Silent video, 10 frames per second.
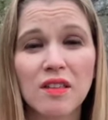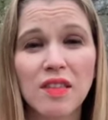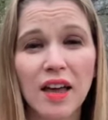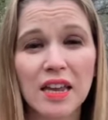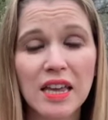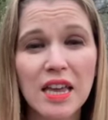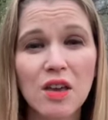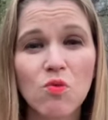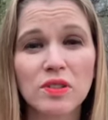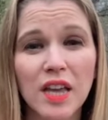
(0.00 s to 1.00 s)
that he
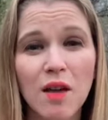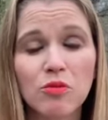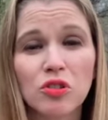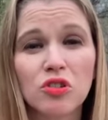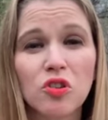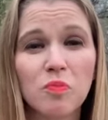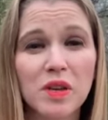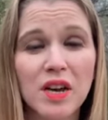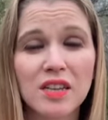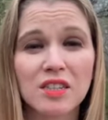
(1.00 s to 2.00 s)
was able to do it
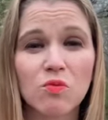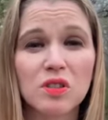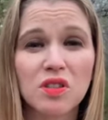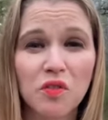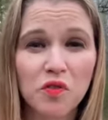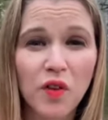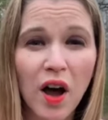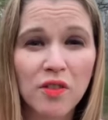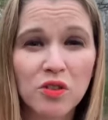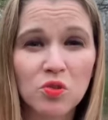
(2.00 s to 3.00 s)
because it was the
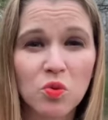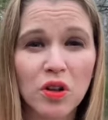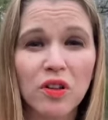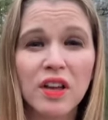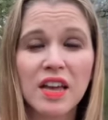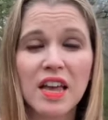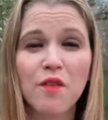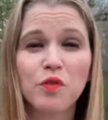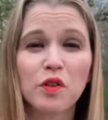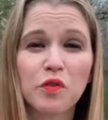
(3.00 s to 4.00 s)
Father's will.
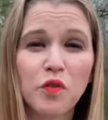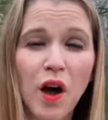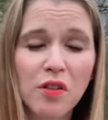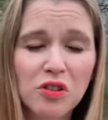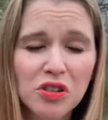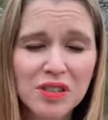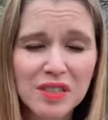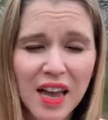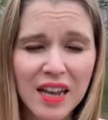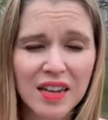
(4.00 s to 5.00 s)
If the Father
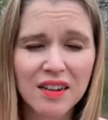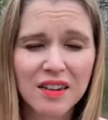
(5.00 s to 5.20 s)
said it,